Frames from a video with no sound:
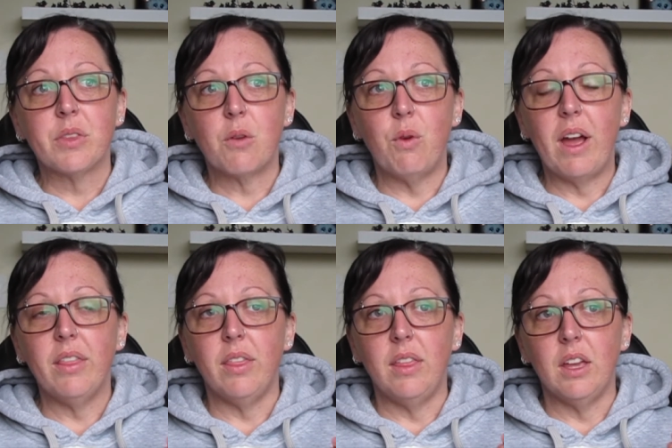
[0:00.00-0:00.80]

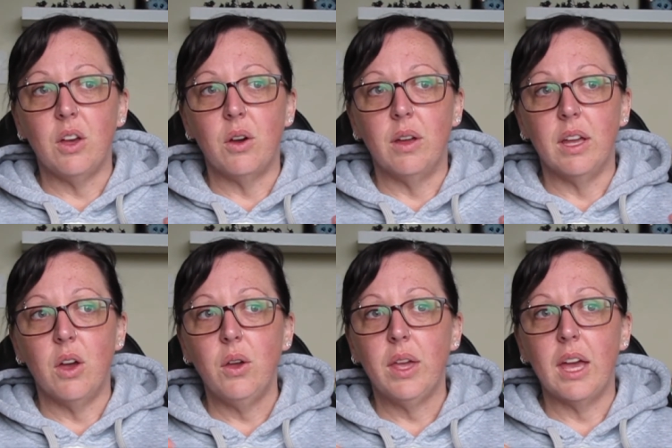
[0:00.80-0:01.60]
rather than going
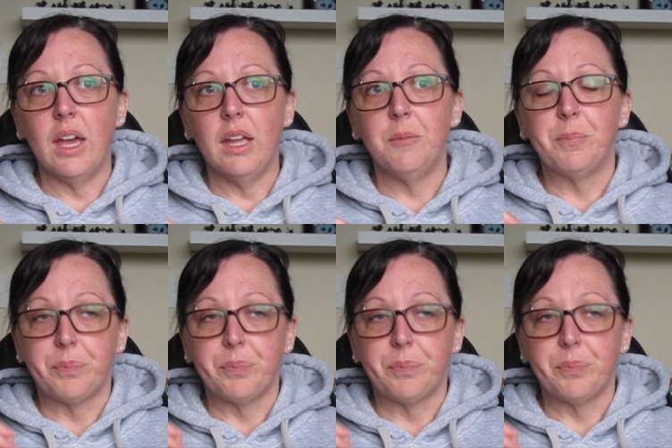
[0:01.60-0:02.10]
okay